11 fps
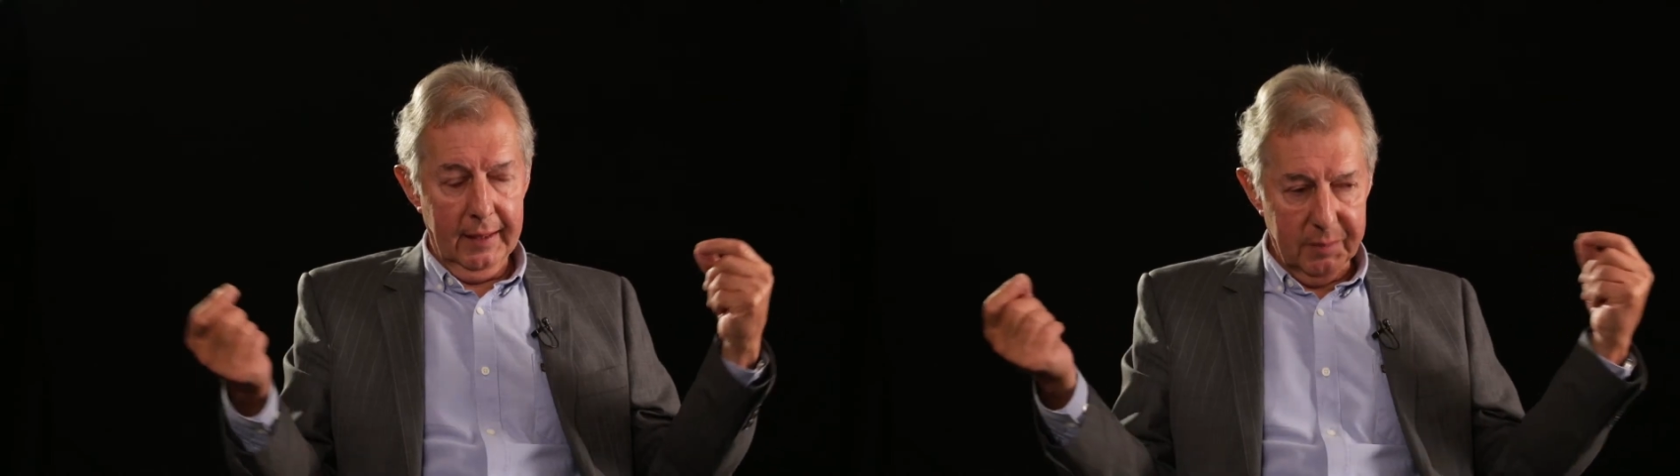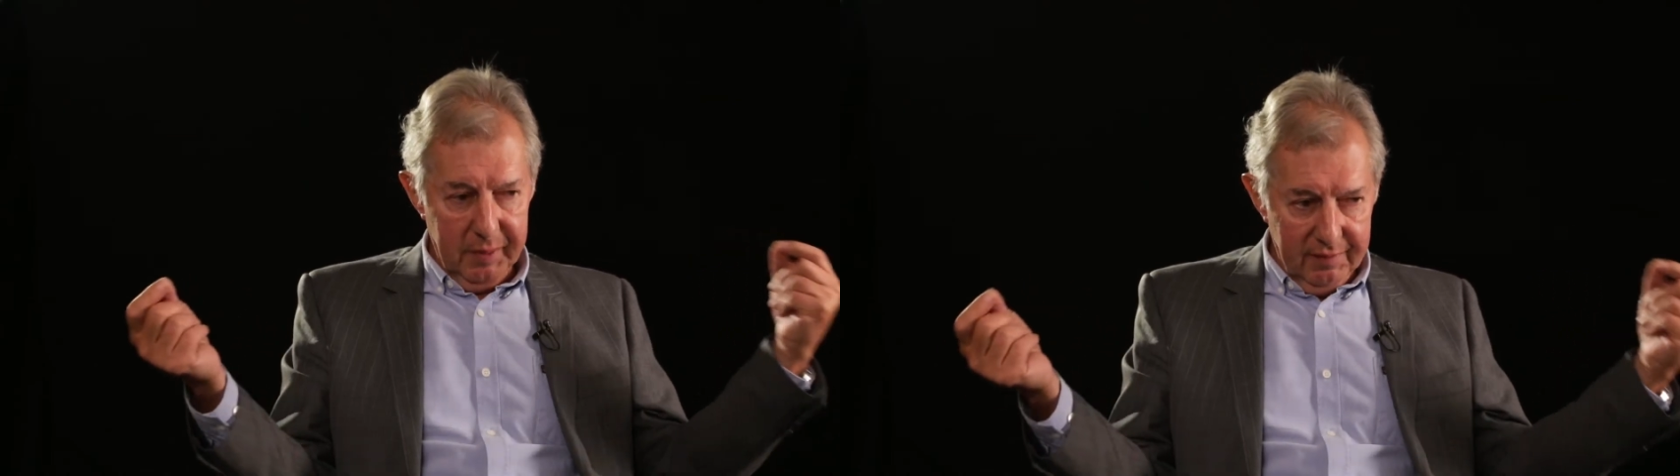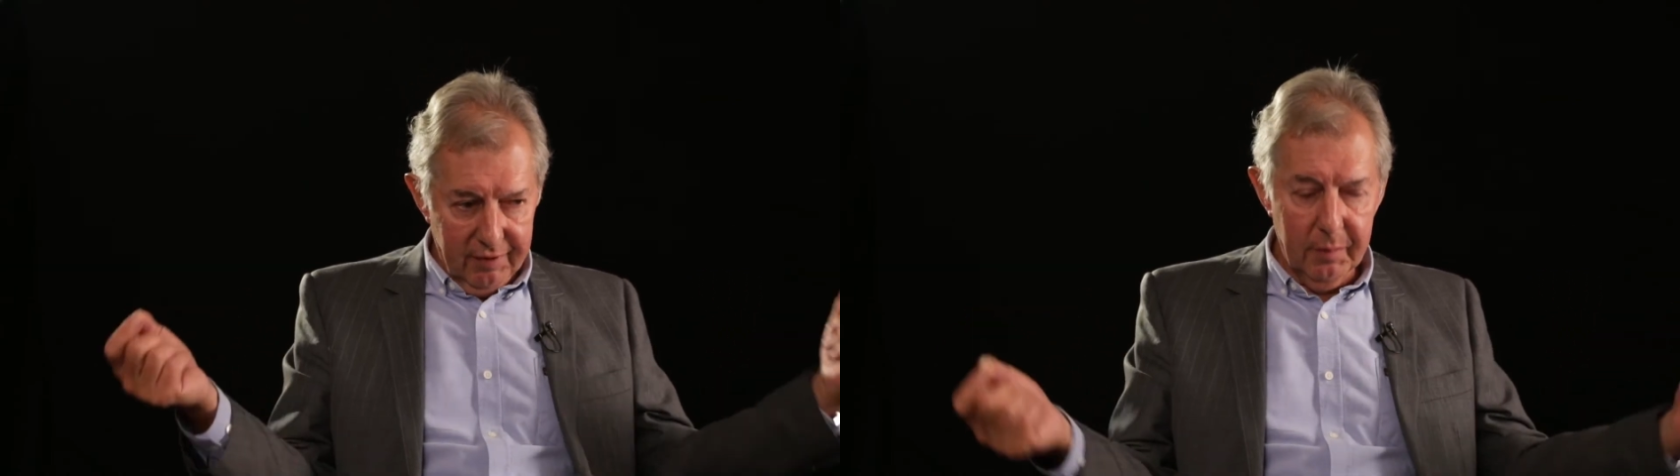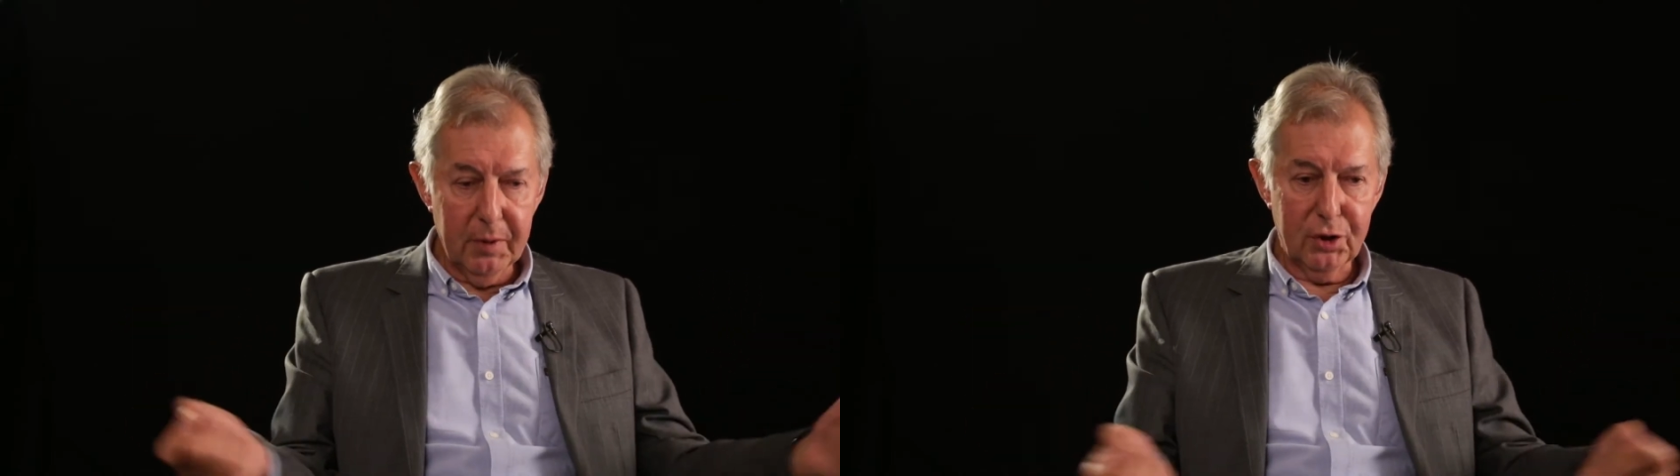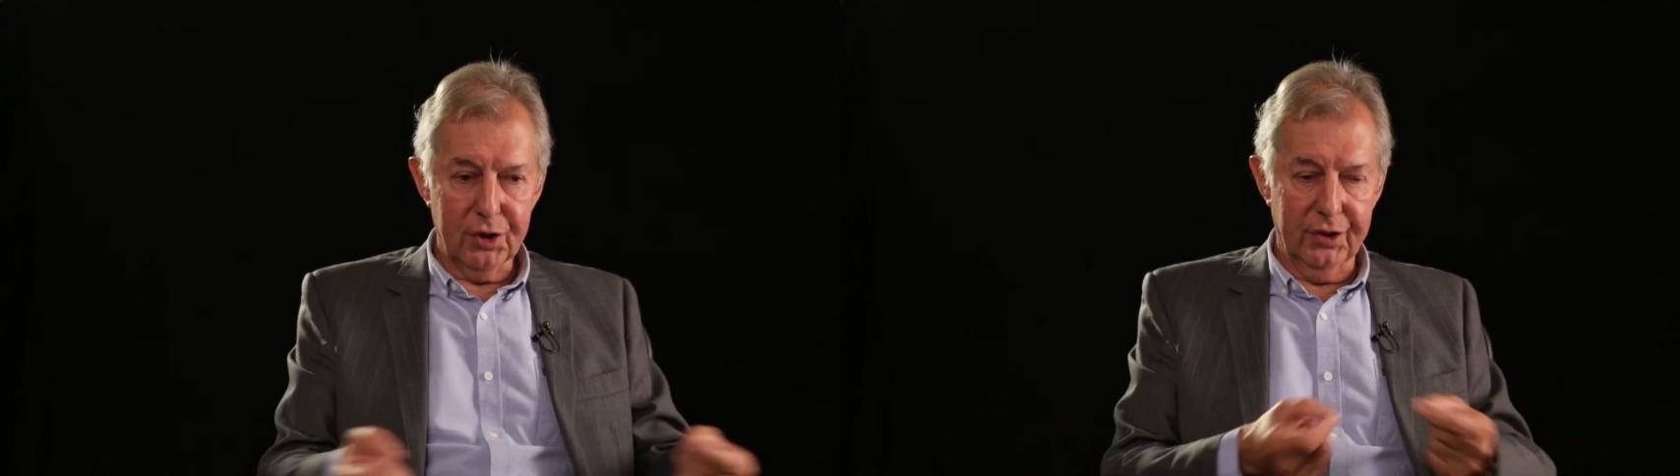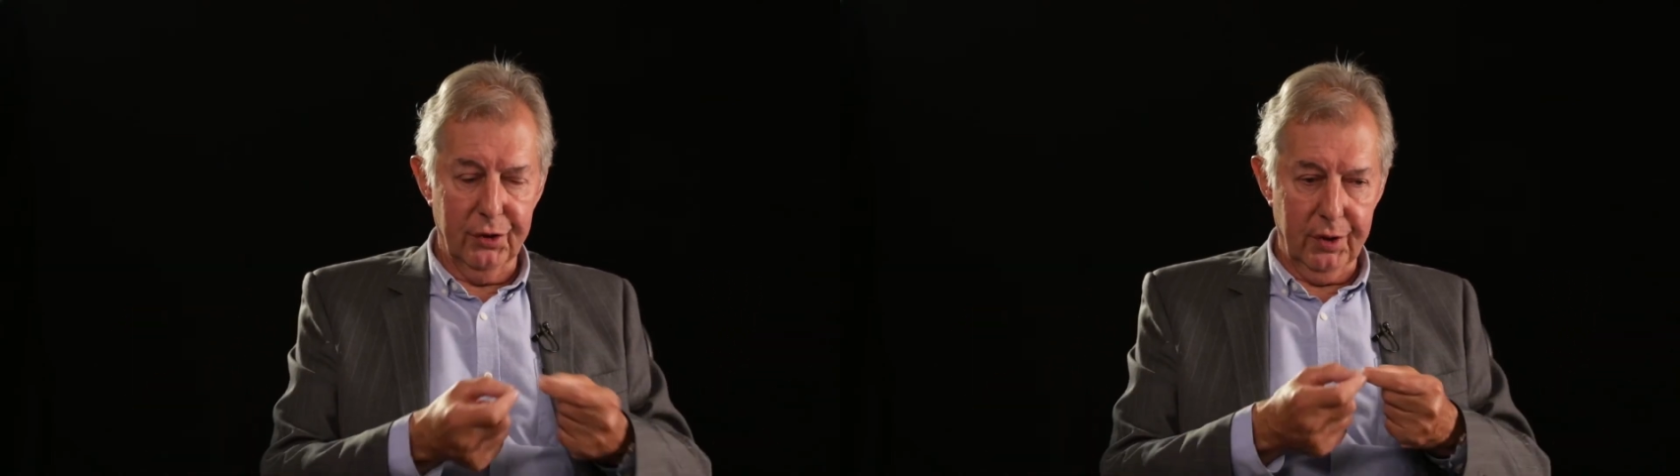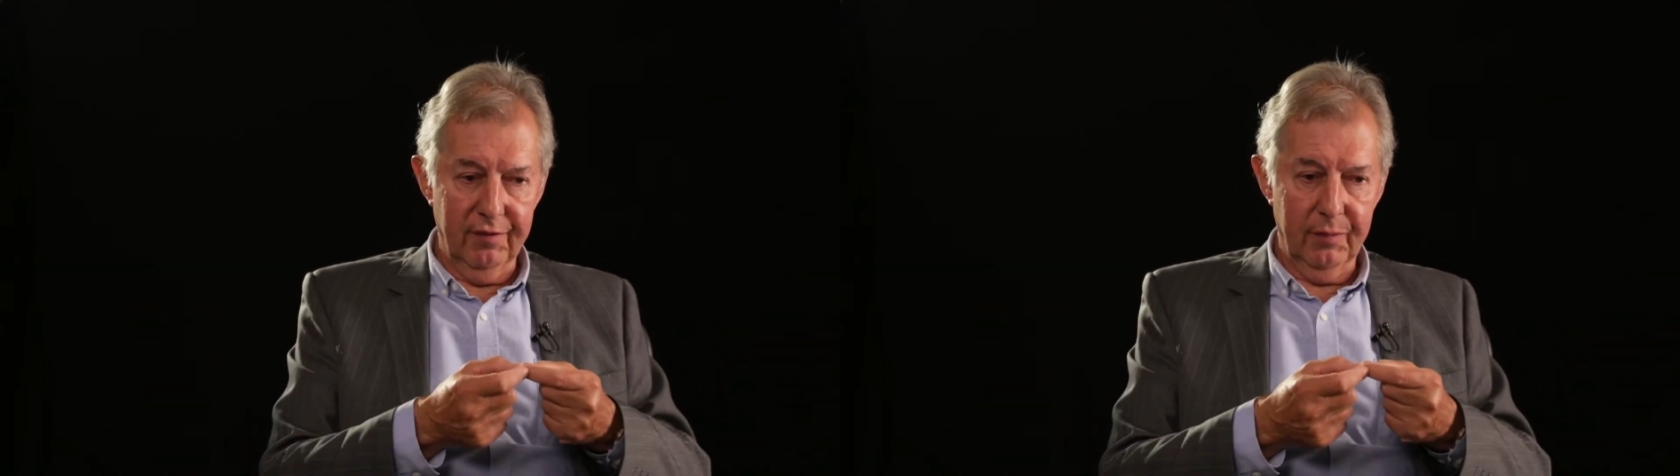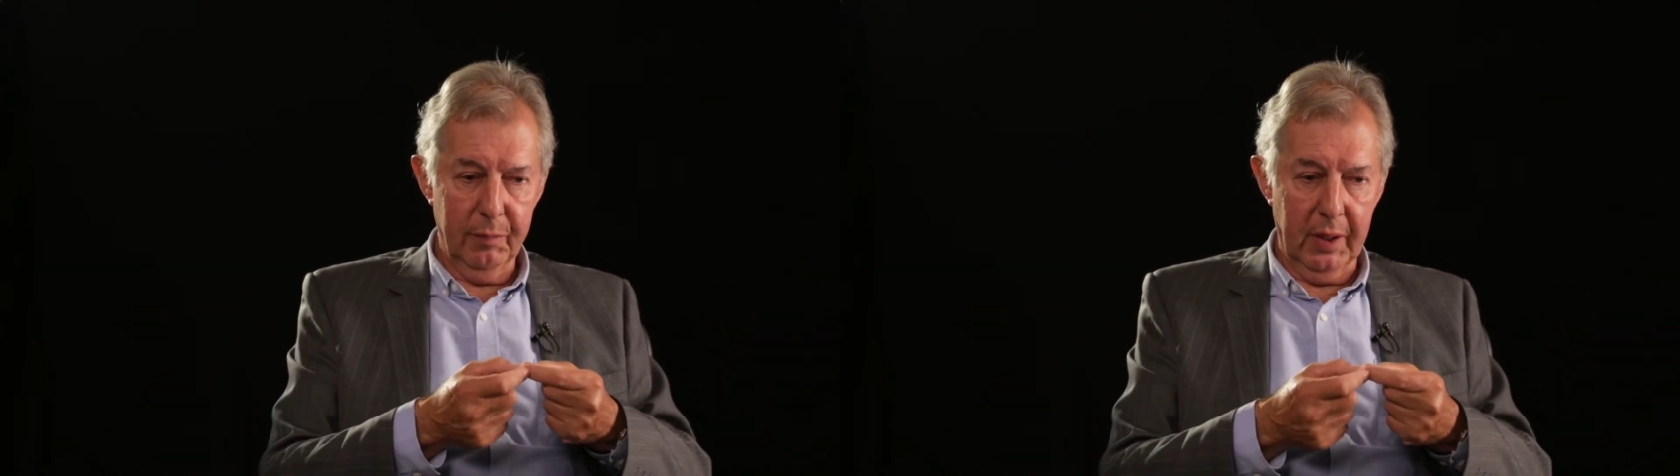been very much
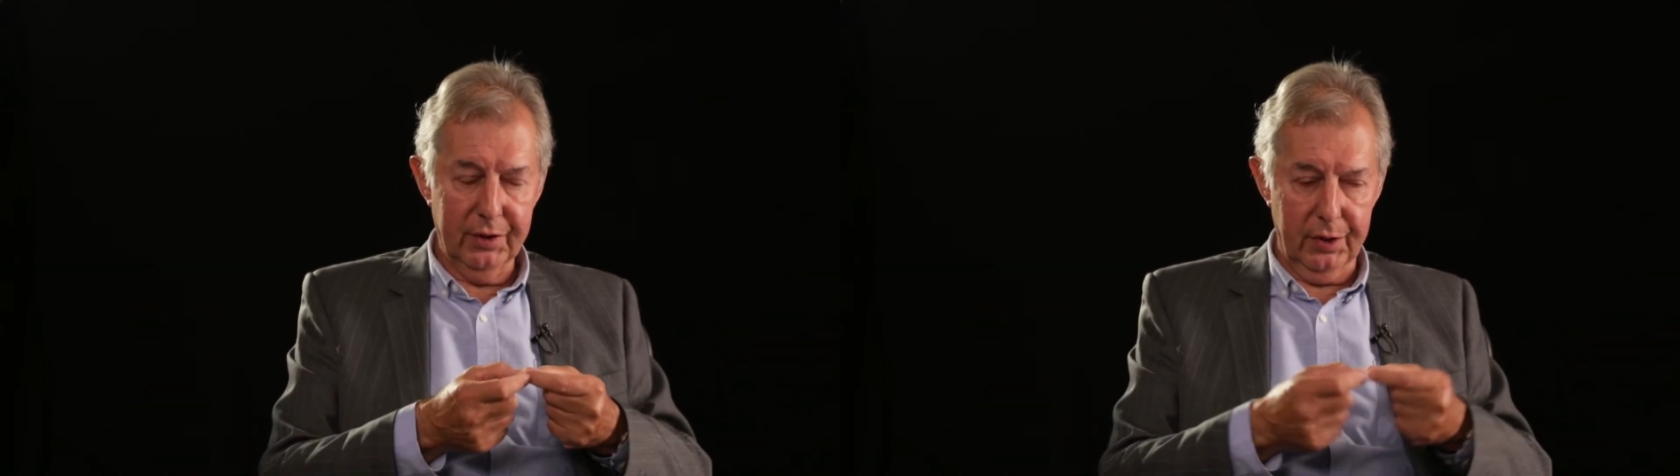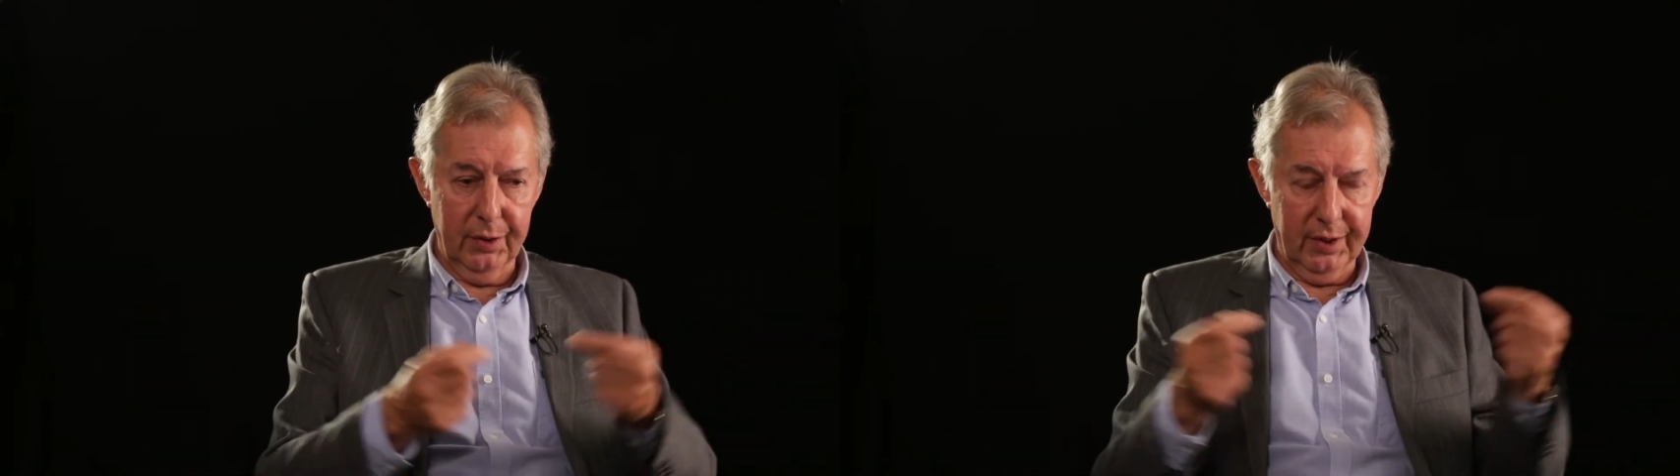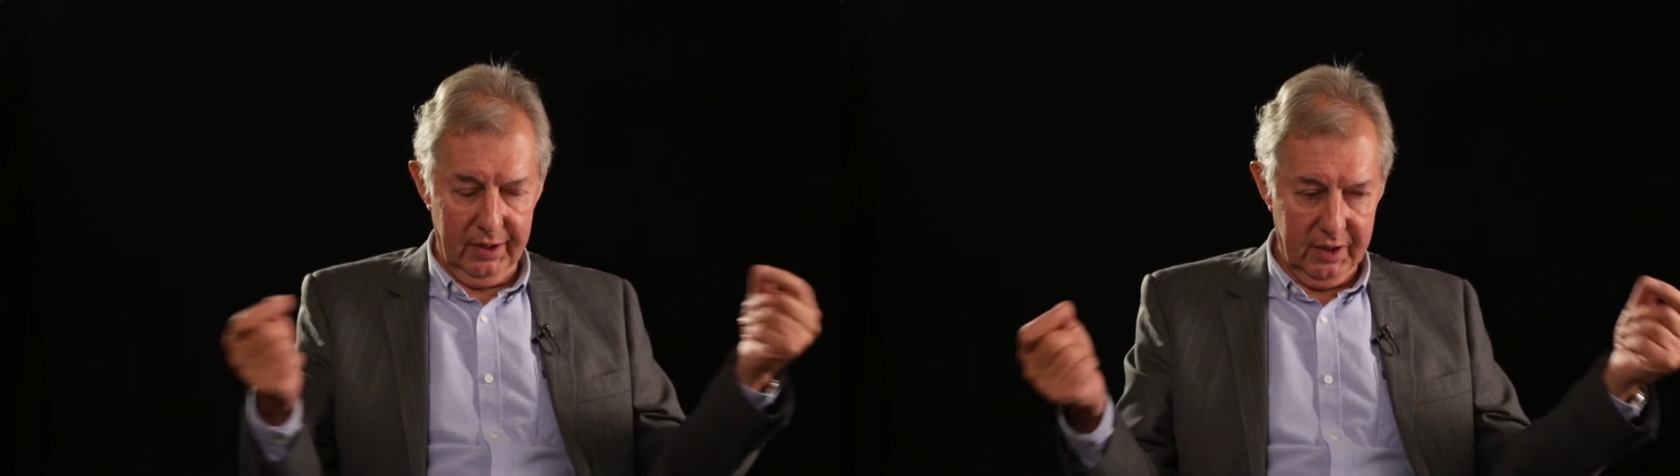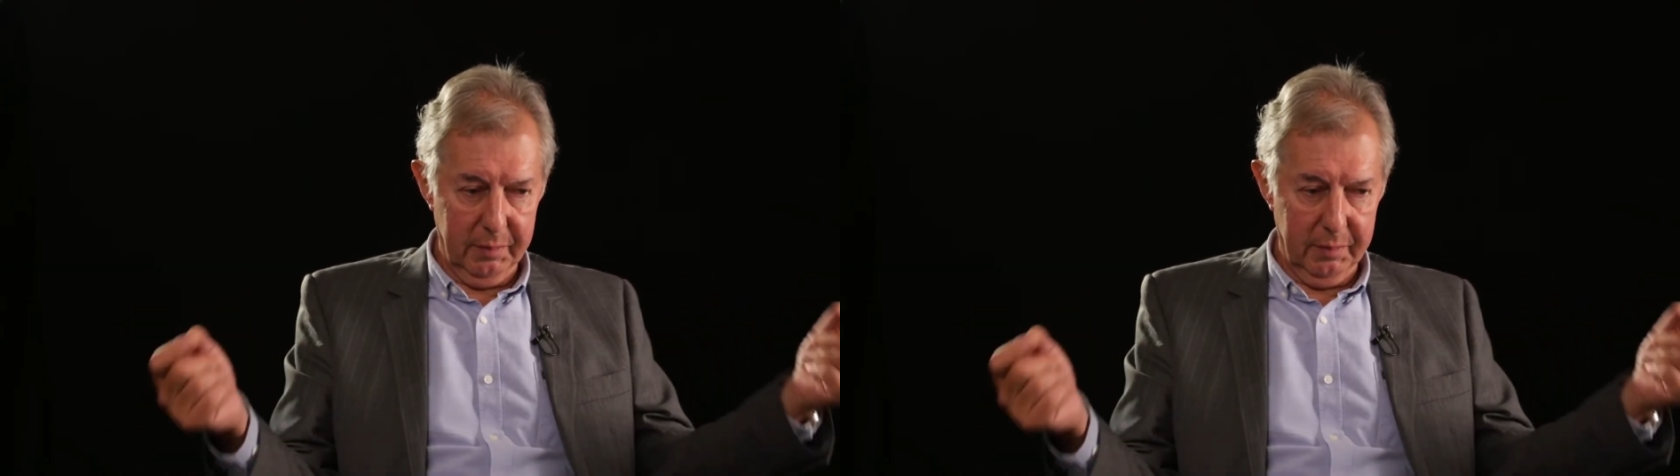driven by two things.